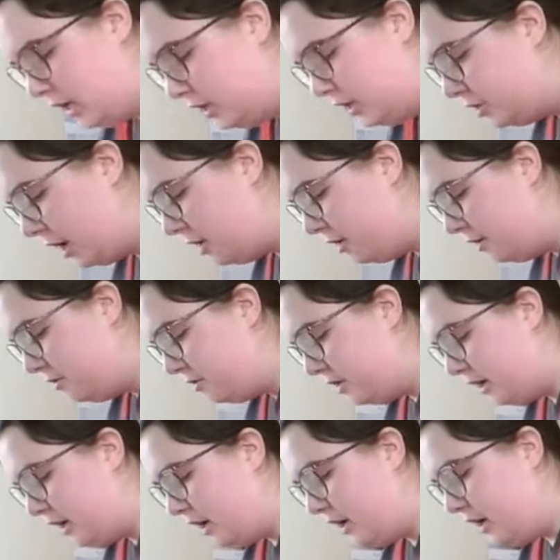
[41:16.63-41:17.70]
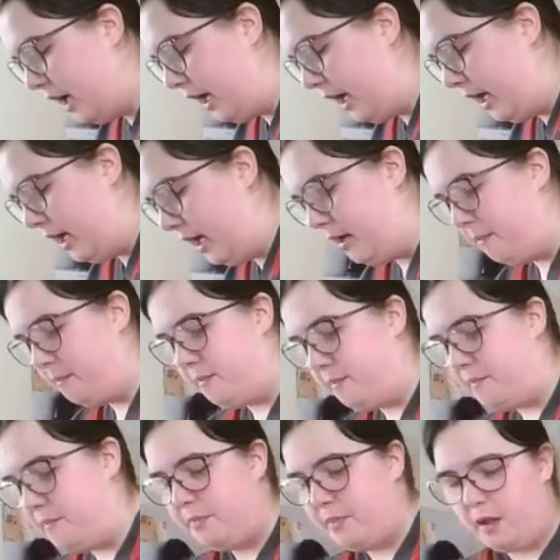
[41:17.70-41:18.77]
So for
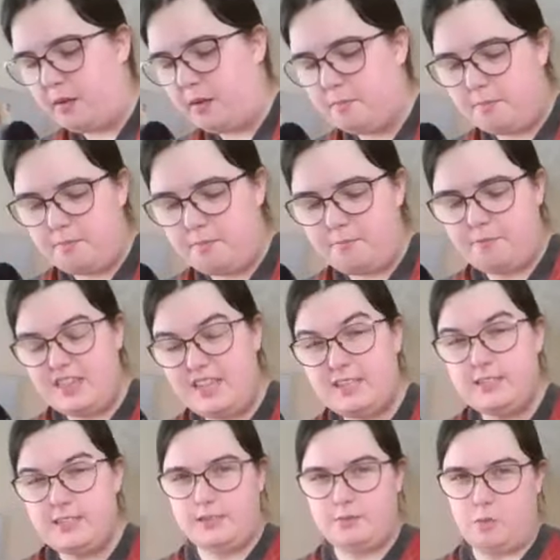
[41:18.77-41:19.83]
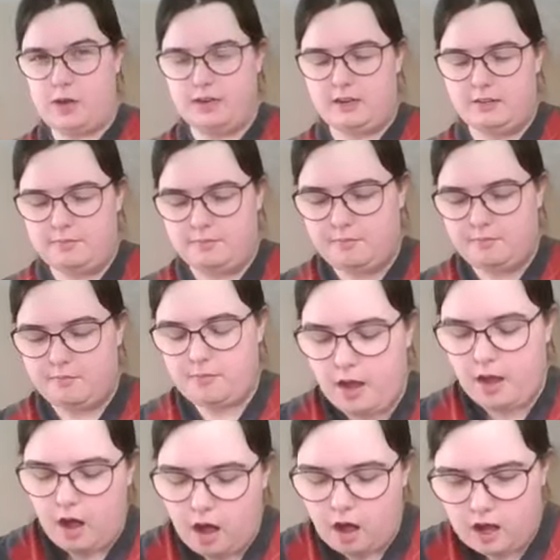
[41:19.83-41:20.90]
this one,
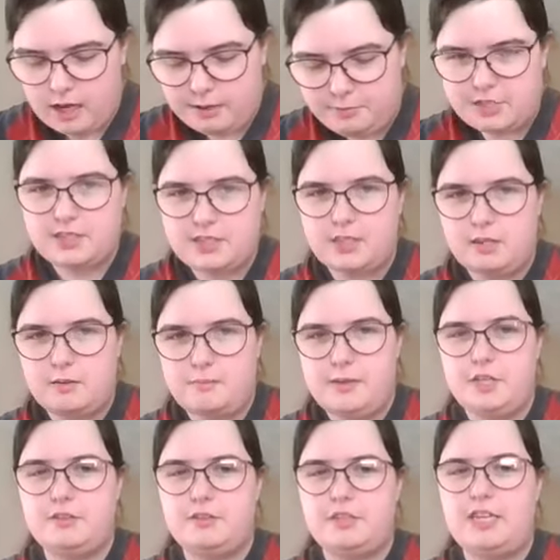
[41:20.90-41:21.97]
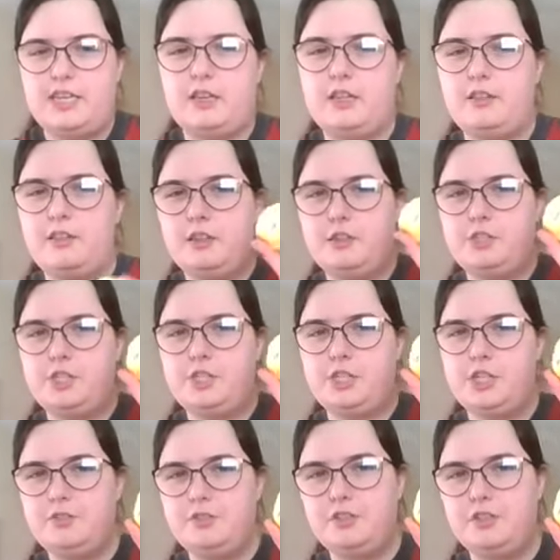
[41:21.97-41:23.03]
I'm just going to be using the
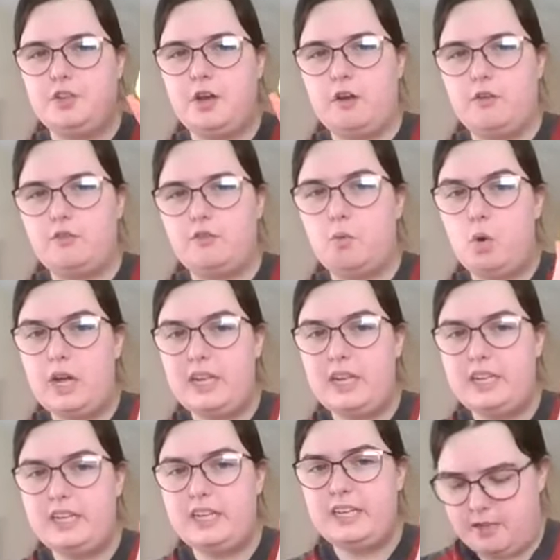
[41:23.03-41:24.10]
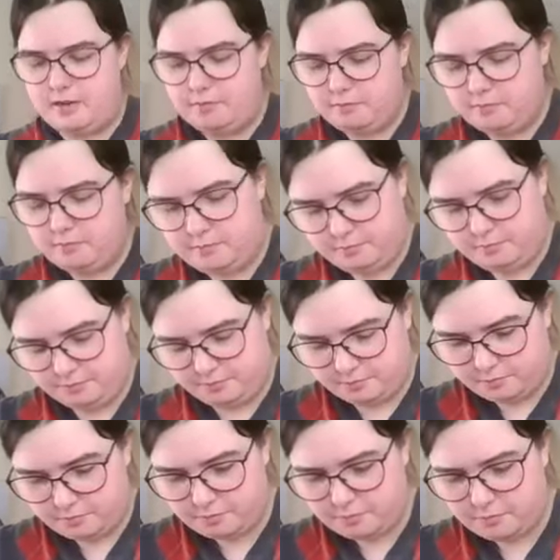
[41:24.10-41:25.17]
juice of 1 lemon
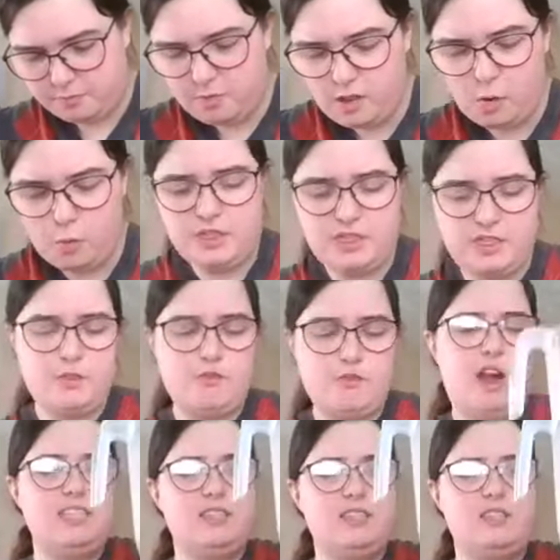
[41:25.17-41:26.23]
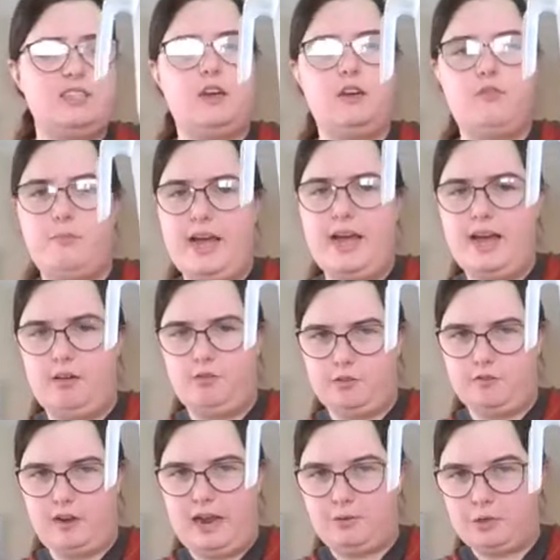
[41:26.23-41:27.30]
with the rest of my
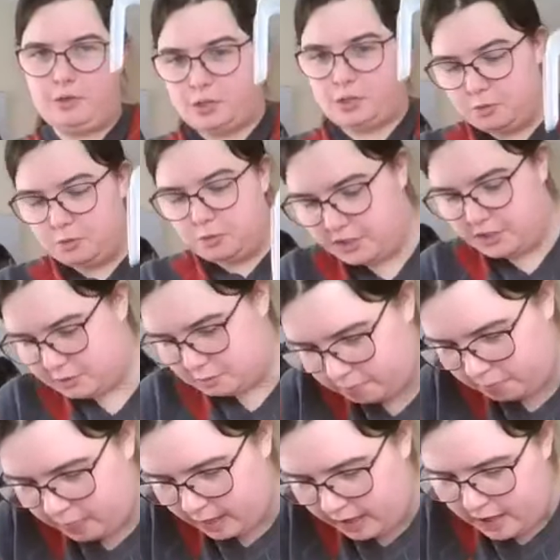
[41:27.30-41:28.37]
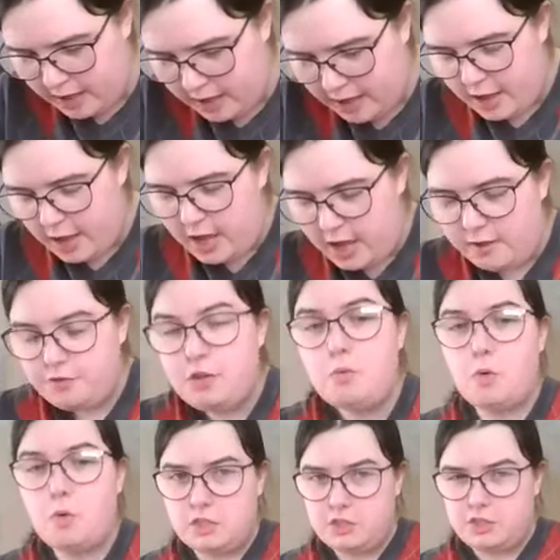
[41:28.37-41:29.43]
elderflower cordial. If
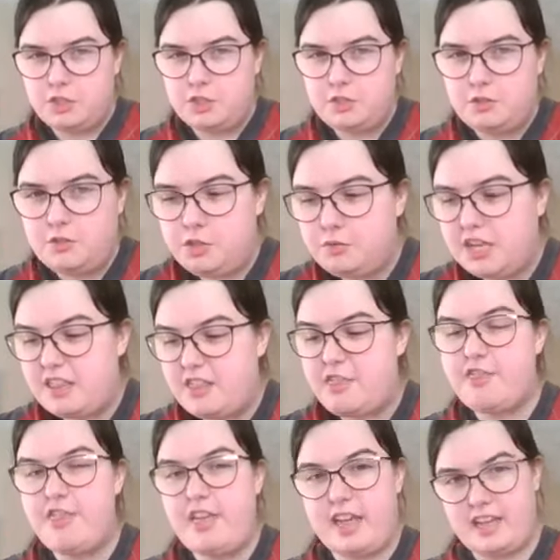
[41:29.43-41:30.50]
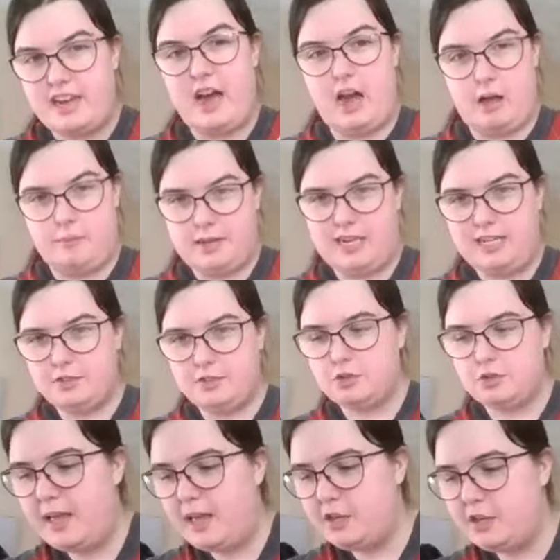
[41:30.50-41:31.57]
you want to, you can thicken it up a
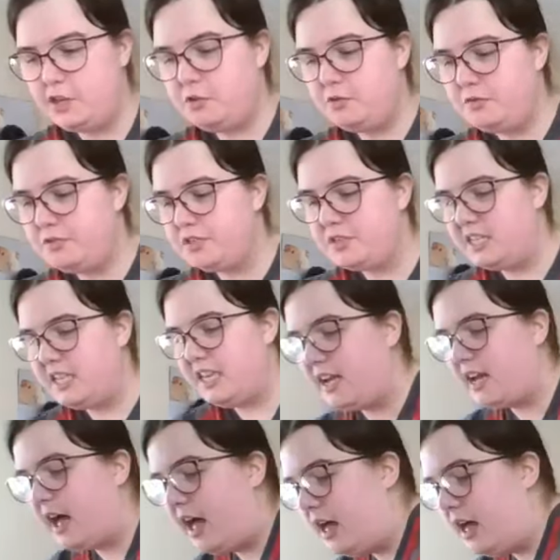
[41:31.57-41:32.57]
little bit using